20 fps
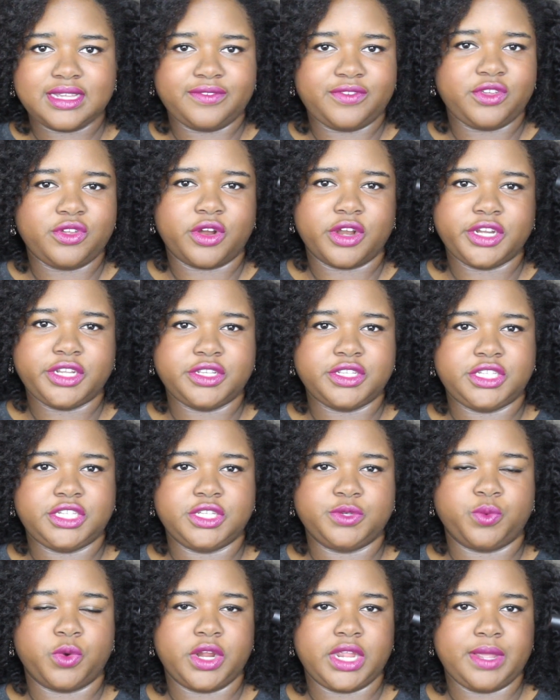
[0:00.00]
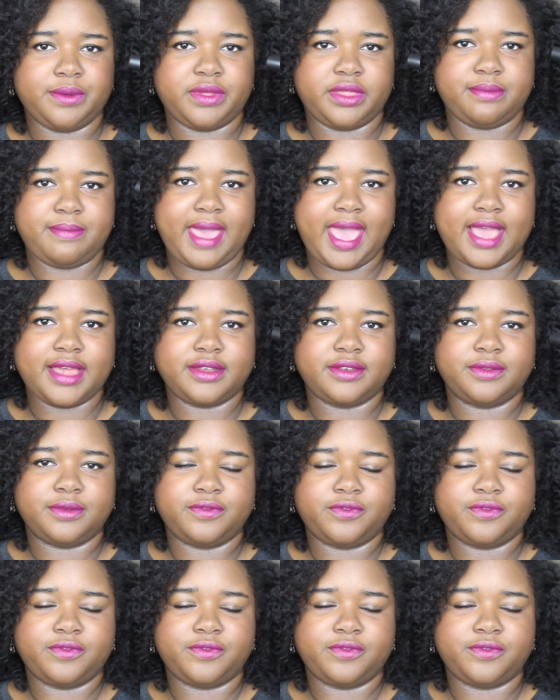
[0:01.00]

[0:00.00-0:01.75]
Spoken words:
If you aren't used to working with matte